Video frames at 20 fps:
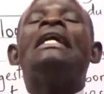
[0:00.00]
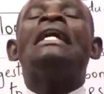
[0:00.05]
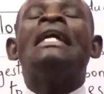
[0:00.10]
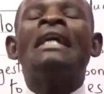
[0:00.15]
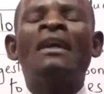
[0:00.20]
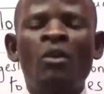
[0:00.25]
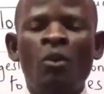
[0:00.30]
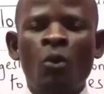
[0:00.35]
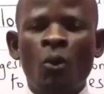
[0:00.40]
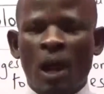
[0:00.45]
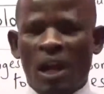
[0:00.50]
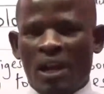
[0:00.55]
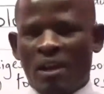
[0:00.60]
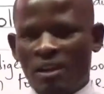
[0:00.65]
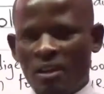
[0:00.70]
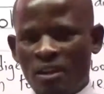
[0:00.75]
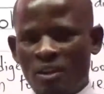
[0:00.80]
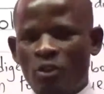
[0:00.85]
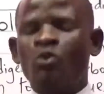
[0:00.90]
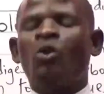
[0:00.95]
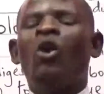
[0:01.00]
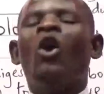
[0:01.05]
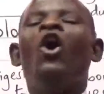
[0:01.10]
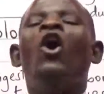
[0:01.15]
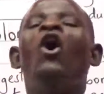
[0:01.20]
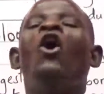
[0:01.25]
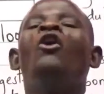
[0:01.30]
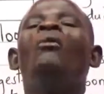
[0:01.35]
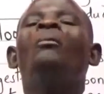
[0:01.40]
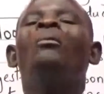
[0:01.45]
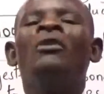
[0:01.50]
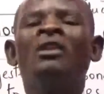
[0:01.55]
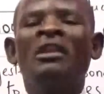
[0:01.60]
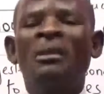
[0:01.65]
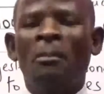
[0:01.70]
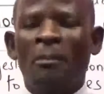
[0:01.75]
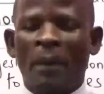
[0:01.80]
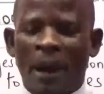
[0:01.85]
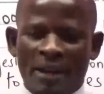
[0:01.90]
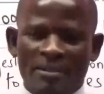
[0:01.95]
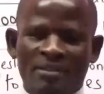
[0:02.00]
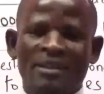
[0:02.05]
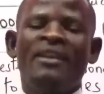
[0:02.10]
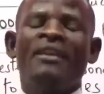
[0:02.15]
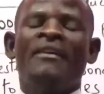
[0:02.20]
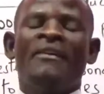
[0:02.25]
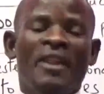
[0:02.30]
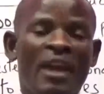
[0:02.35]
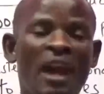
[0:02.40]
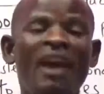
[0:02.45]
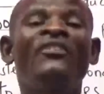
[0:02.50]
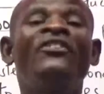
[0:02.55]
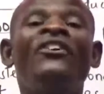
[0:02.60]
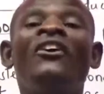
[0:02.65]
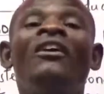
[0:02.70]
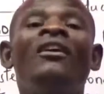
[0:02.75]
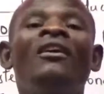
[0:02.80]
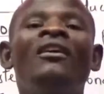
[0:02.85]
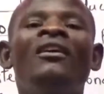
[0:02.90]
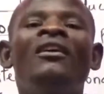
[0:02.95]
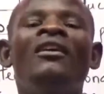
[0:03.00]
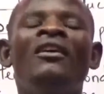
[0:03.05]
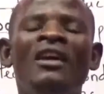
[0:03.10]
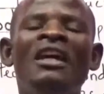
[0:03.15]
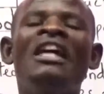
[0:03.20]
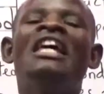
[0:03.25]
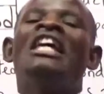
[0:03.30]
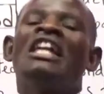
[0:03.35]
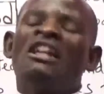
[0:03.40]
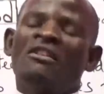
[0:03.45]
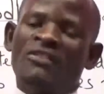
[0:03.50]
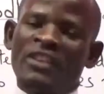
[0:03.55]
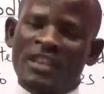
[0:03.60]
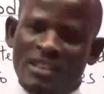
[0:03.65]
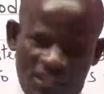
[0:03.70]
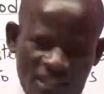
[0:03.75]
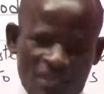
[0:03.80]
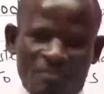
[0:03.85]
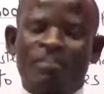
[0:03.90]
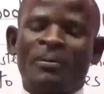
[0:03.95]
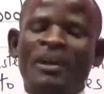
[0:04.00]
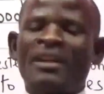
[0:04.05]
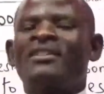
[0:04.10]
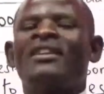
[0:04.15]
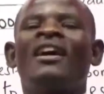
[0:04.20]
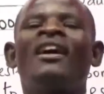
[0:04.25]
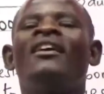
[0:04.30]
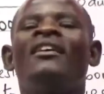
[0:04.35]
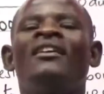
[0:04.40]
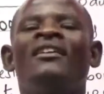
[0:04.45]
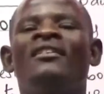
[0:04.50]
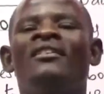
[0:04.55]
equally to all body parts. Therefore, if the temperature